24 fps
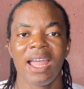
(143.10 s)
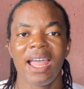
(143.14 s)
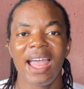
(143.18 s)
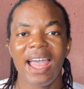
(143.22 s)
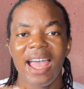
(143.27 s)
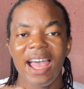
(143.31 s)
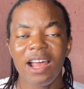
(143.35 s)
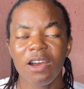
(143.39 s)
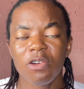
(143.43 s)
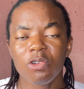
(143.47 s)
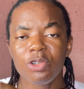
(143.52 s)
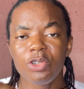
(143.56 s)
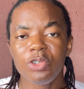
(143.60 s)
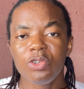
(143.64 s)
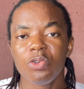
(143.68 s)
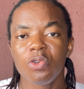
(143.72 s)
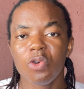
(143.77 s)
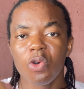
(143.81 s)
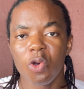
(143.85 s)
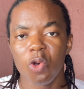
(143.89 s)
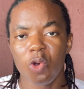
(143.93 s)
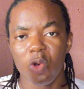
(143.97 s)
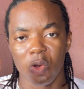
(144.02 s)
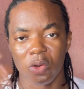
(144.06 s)

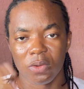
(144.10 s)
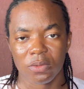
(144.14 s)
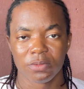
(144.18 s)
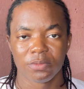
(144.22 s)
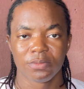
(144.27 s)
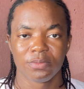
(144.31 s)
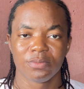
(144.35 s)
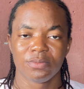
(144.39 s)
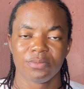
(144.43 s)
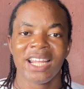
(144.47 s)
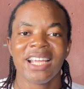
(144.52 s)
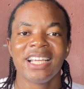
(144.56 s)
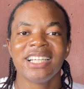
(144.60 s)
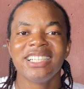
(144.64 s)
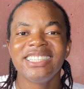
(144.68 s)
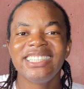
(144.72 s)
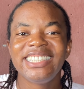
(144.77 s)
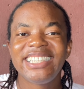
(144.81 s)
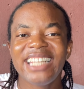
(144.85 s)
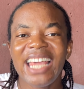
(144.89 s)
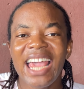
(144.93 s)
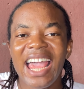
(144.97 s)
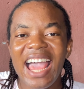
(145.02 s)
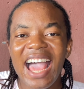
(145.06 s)
L-U-O.
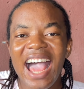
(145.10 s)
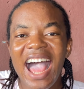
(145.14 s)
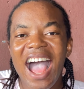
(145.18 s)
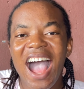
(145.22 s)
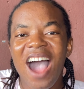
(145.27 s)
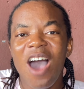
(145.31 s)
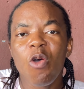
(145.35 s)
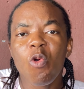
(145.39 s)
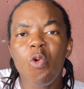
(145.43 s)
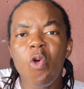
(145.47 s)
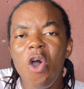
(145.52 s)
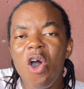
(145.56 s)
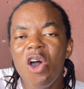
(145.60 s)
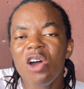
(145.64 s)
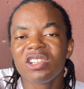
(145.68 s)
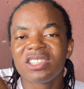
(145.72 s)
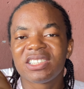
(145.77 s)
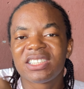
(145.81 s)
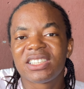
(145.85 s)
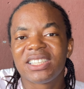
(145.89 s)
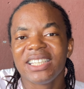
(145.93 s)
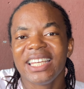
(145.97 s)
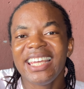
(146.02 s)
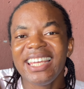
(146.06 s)
There are
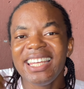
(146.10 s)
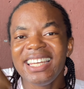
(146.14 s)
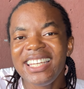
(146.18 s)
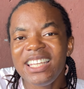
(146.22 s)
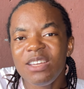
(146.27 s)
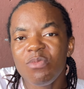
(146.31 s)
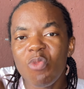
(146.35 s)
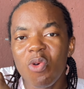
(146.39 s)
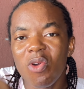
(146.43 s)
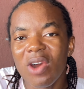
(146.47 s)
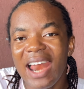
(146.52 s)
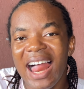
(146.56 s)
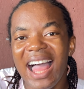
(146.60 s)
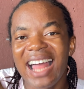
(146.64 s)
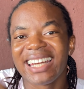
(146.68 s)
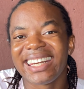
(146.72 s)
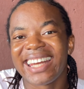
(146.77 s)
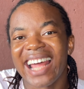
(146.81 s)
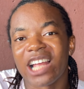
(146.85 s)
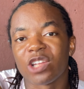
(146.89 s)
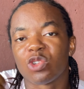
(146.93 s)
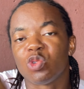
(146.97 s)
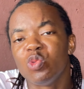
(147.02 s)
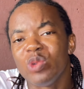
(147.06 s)
words in Igbo land
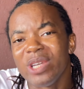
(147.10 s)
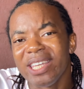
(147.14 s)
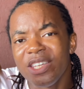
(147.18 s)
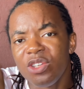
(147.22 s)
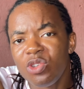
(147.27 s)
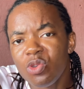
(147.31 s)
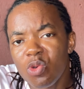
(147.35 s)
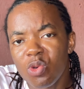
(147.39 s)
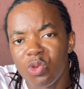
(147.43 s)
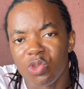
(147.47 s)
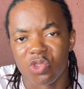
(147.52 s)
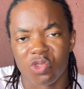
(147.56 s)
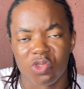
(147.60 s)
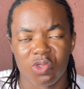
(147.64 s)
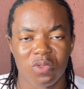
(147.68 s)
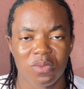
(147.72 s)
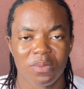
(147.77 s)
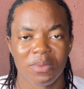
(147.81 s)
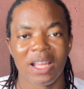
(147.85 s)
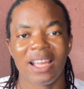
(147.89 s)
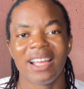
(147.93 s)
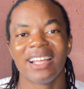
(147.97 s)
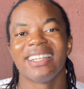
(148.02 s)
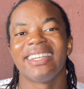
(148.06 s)
that we use
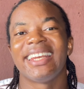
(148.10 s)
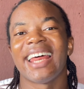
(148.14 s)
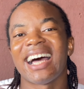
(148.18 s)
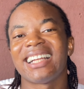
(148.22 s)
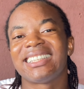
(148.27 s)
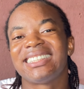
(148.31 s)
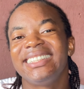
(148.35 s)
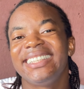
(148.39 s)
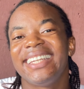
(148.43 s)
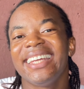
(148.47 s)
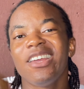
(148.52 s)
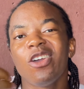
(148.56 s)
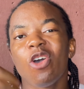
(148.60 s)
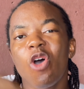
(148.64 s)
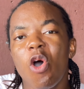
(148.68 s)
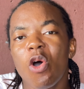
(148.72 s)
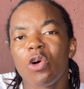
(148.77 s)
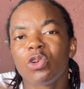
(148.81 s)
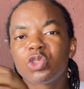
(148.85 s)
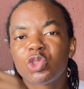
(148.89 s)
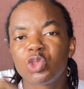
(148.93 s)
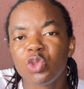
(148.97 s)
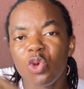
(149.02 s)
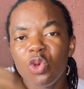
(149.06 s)
that they
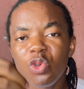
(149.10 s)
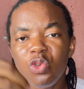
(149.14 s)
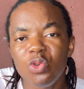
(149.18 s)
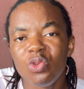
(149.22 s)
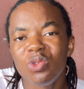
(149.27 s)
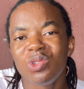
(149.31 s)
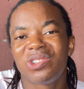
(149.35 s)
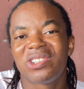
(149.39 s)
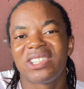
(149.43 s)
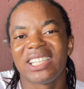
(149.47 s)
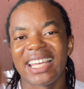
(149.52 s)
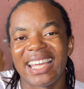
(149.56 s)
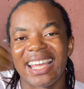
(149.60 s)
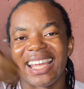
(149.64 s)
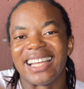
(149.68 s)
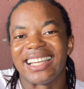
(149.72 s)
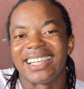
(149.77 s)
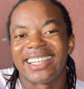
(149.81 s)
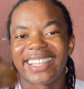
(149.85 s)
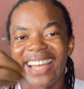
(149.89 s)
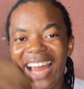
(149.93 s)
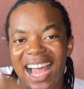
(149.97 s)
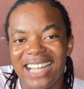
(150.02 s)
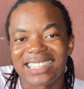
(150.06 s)
also use
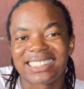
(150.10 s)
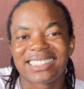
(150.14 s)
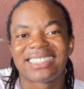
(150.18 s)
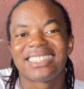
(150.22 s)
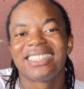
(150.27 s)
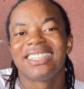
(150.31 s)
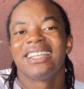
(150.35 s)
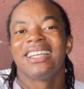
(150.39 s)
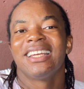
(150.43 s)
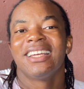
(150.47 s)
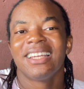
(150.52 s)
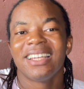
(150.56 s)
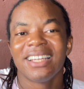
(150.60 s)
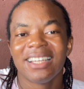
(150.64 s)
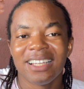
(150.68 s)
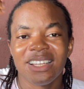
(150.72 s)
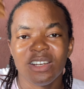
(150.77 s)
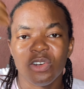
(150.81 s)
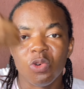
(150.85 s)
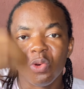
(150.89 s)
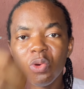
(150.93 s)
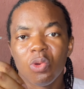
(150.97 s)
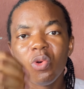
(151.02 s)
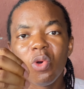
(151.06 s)
in that
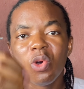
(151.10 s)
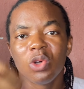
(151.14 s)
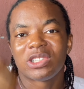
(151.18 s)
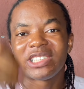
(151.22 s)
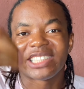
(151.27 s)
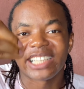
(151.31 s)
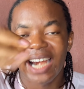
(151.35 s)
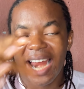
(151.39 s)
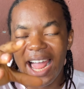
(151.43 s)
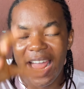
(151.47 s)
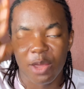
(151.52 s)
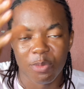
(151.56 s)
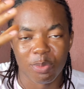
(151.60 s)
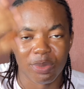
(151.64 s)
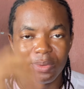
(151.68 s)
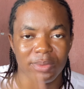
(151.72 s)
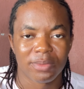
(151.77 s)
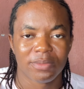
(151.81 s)
Luo tribe.